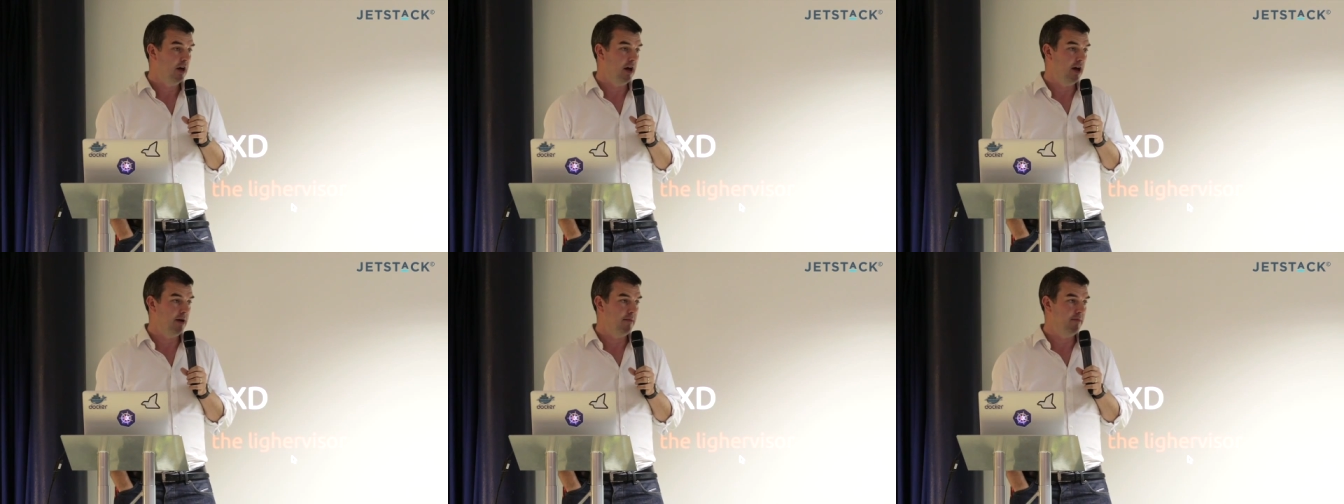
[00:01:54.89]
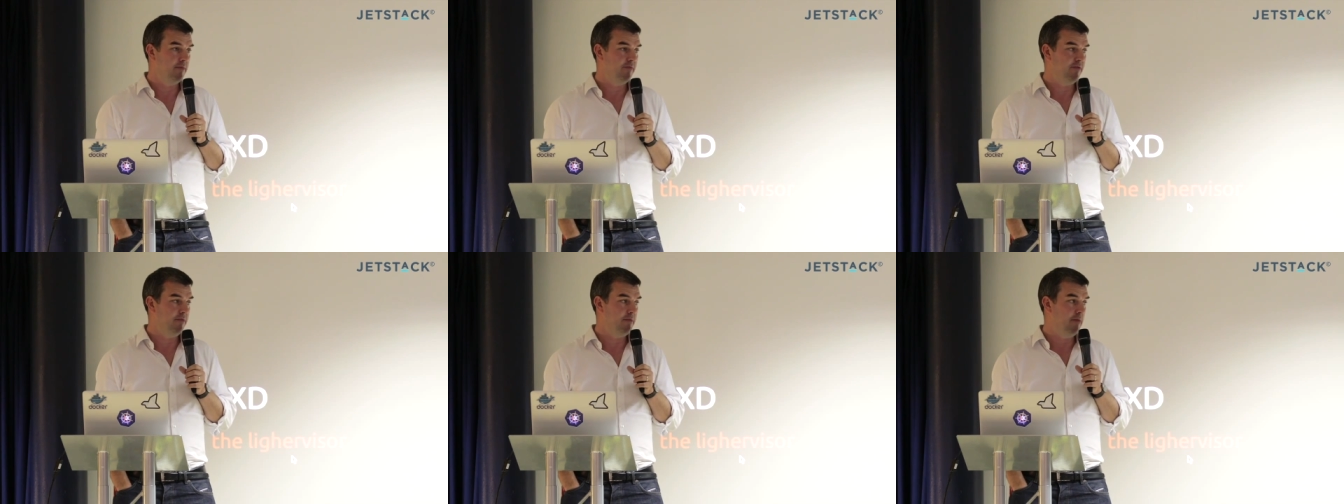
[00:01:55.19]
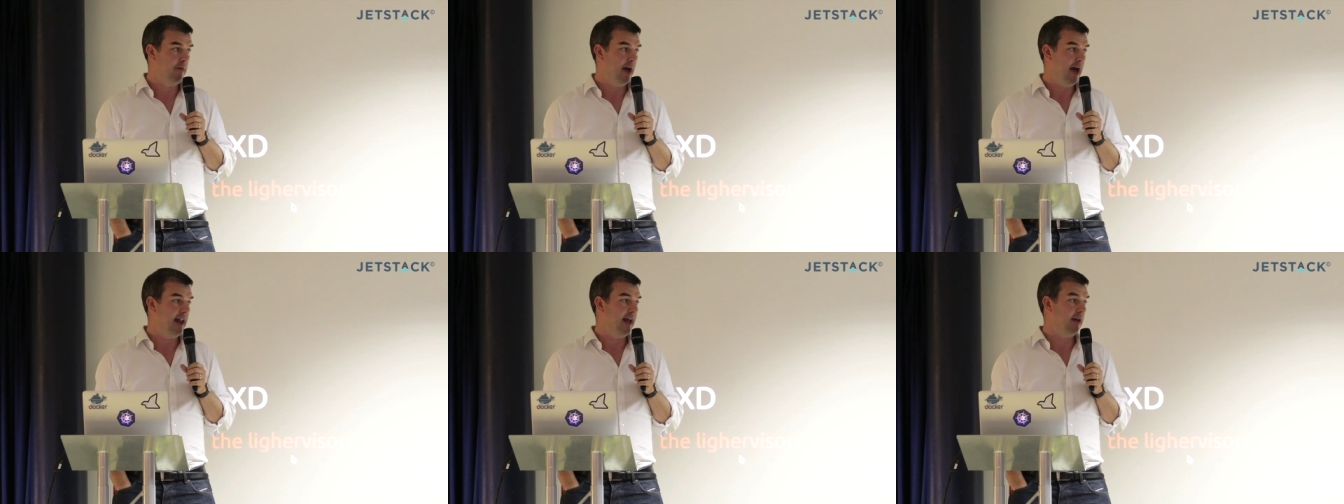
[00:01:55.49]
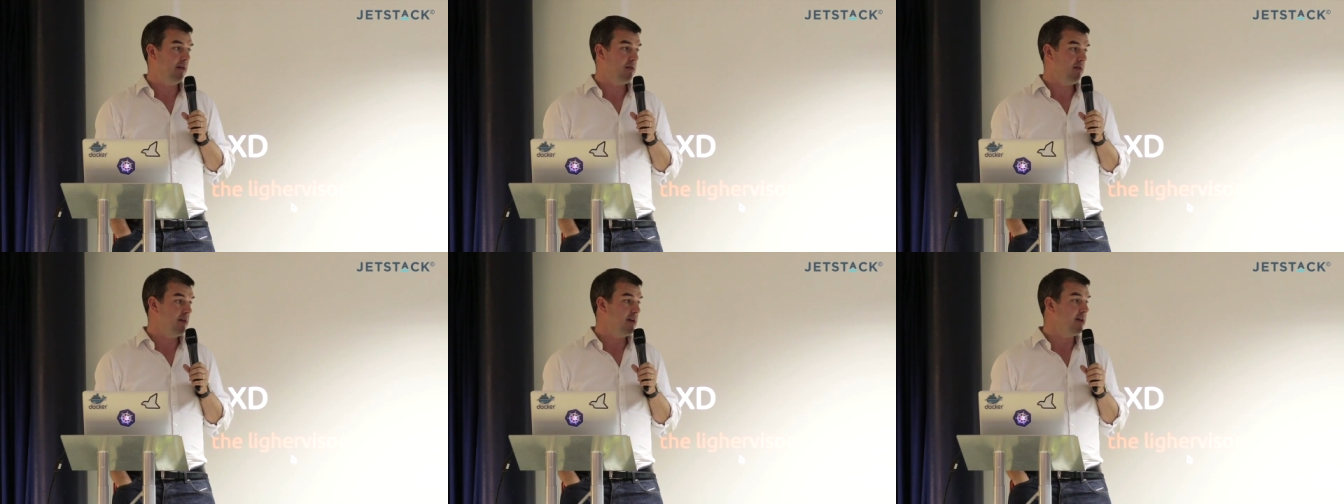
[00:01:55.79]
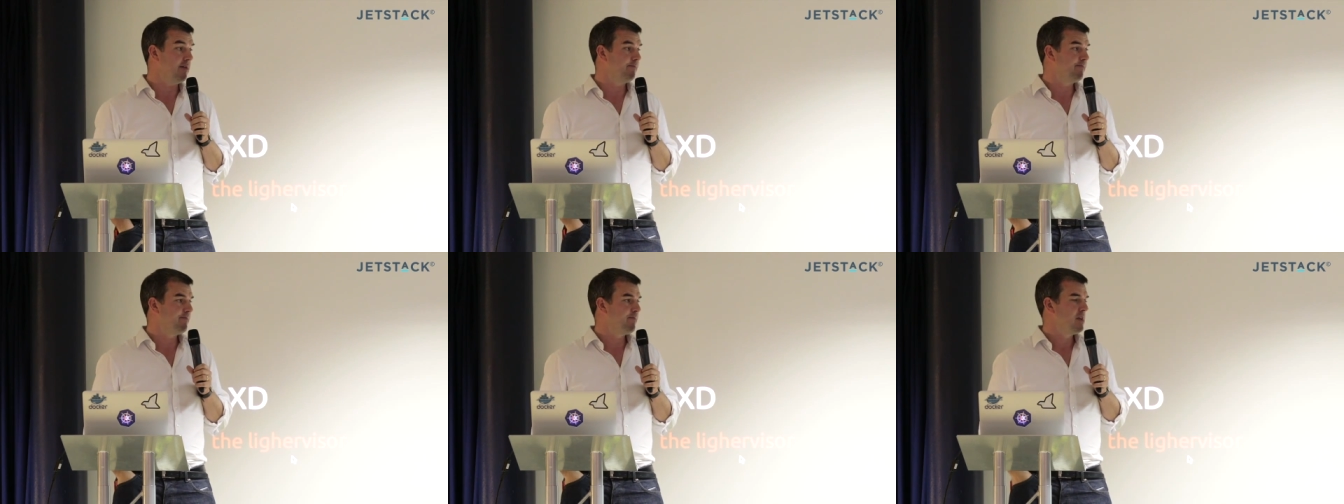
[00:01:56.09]

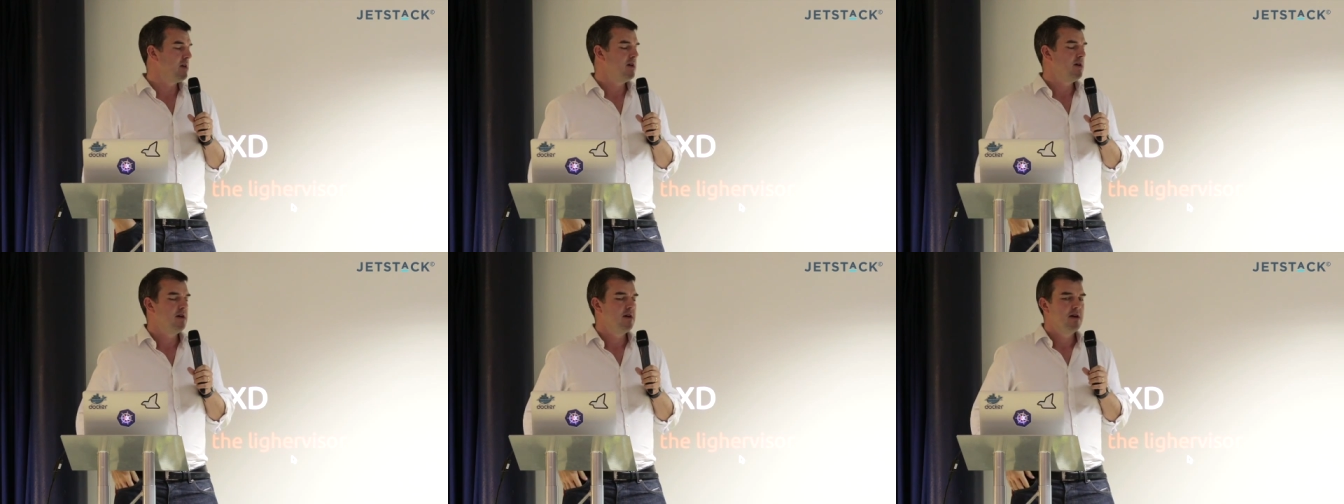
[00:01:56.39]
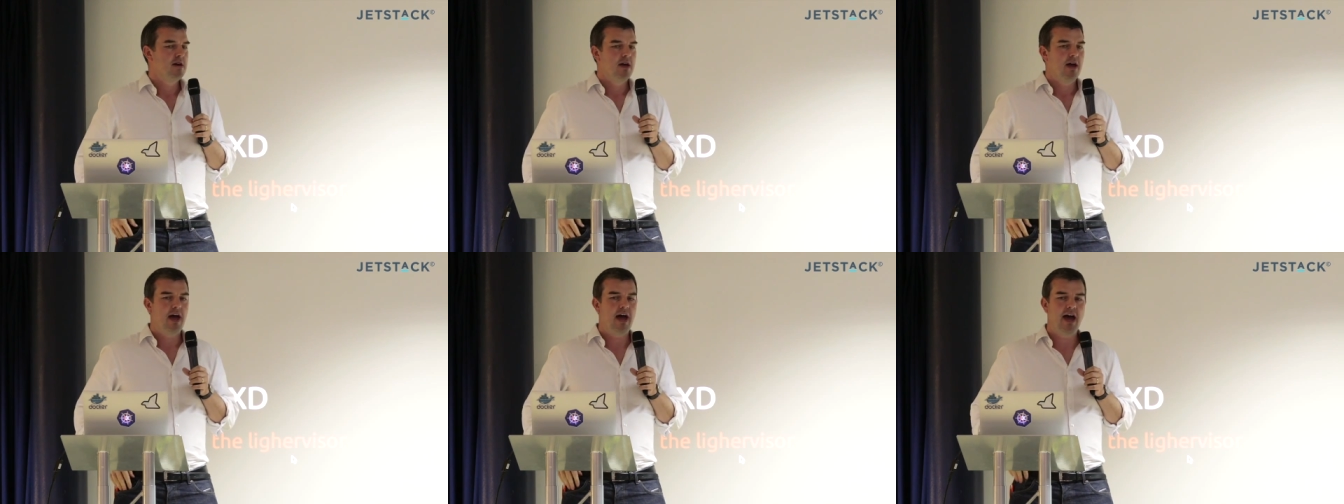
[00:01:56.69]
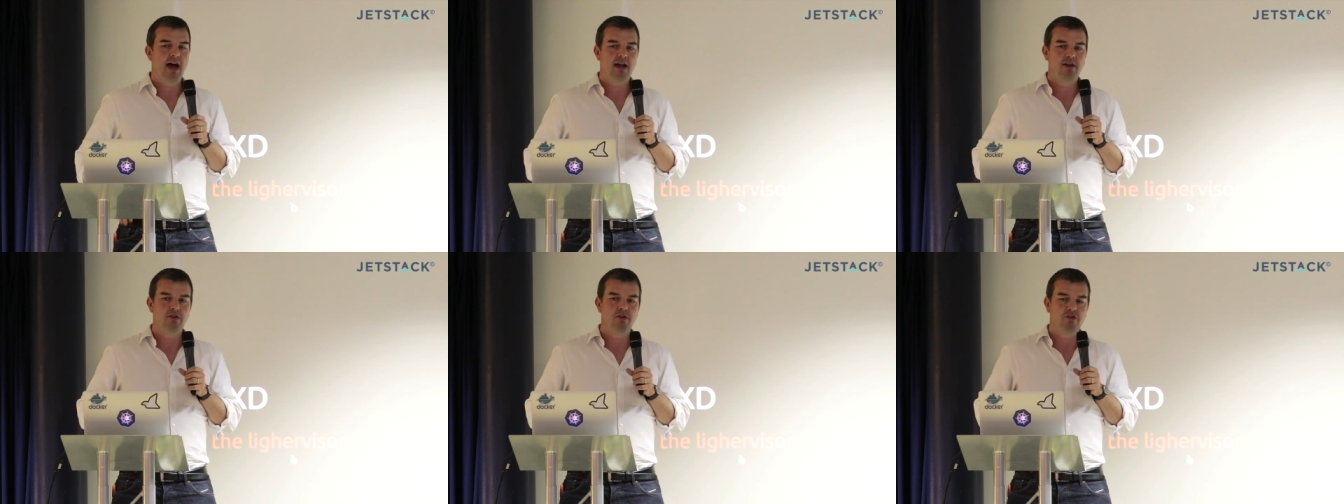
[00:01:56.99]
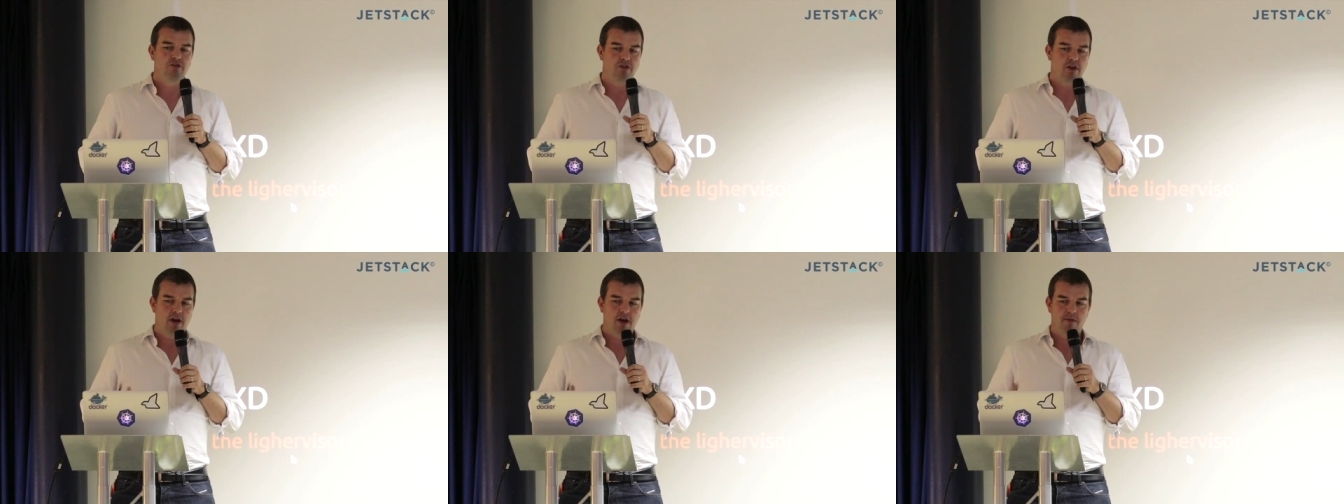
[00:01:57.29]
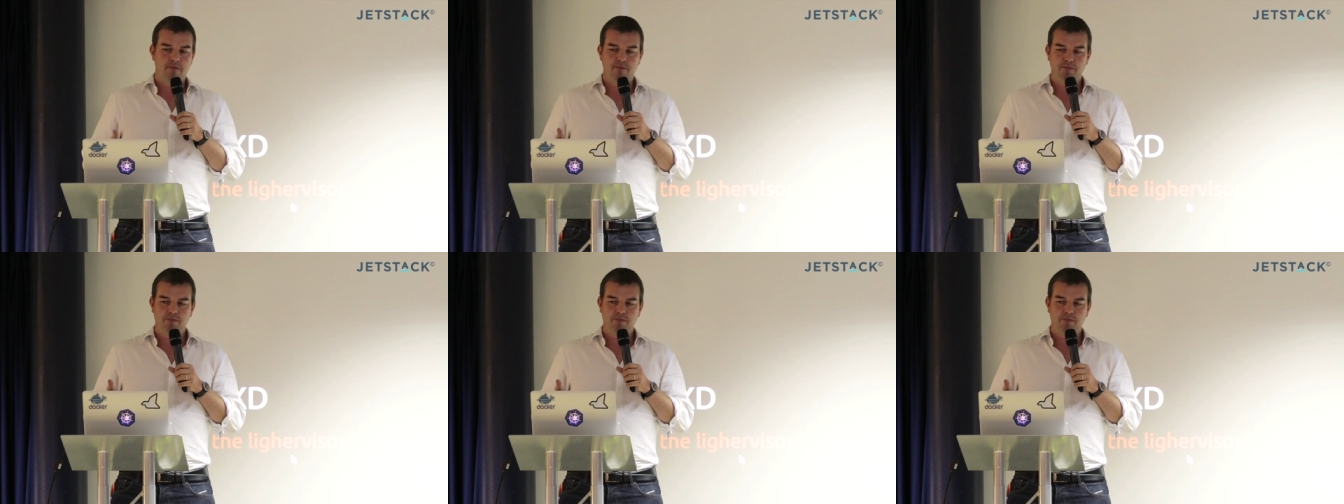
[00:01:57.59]
LXC. And